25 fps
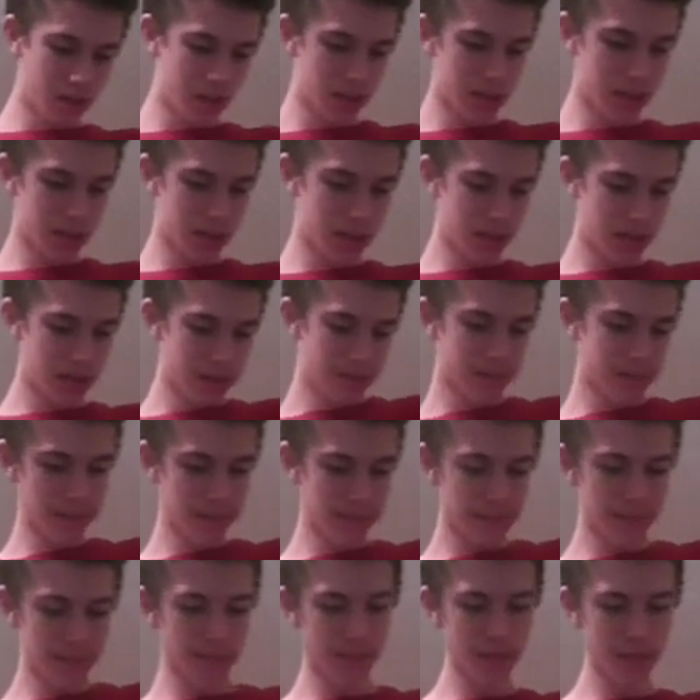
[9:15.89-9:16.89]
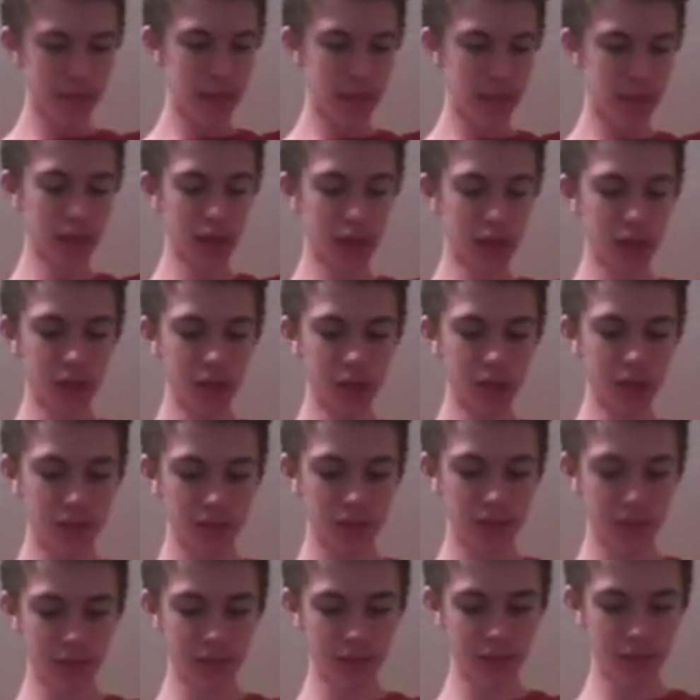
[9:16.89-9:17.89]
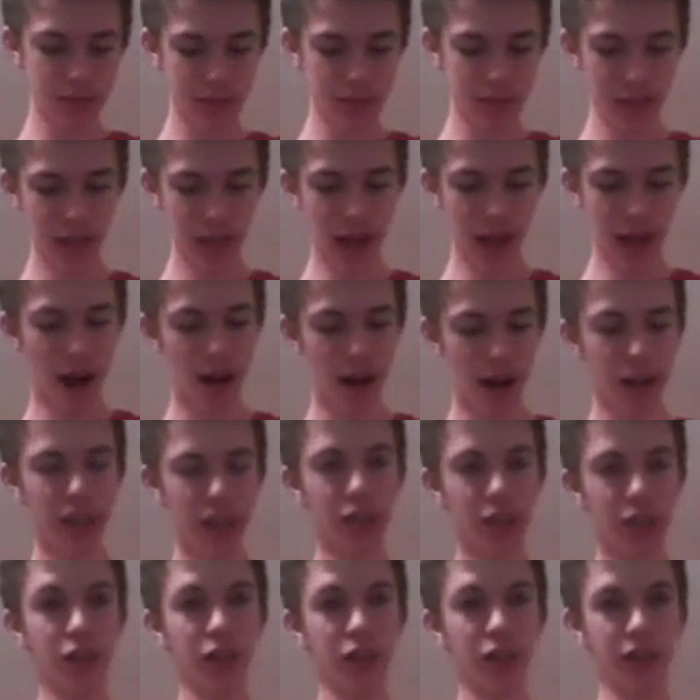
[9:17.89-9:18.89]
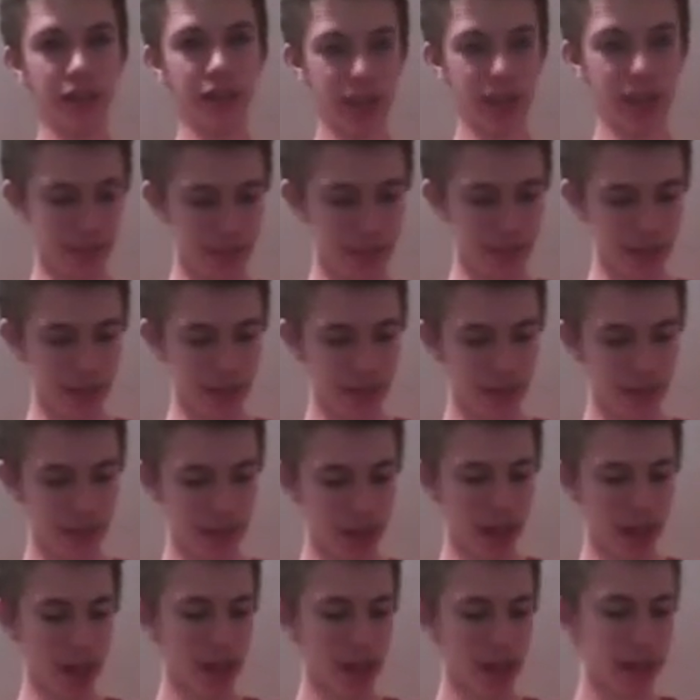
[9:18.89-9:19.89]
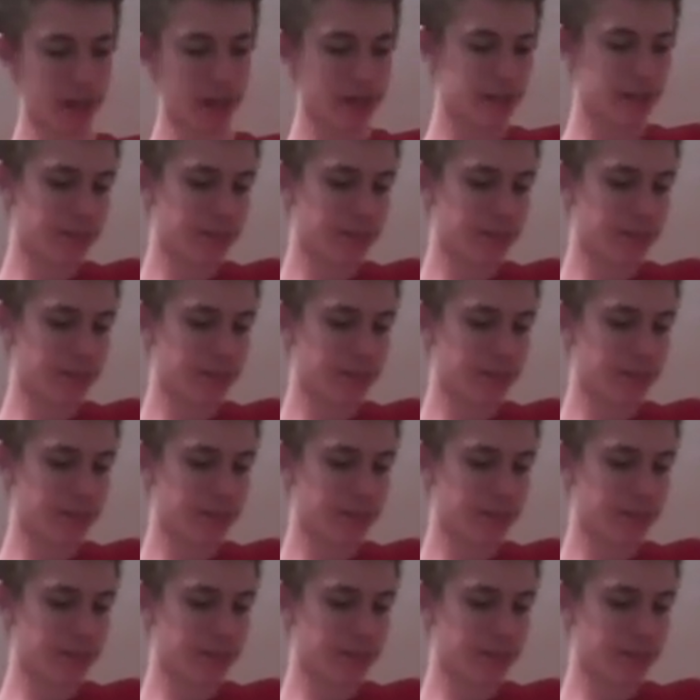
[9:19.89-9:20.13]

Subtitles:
Let's see. Glue. Yeah, hot glue everything, FYI.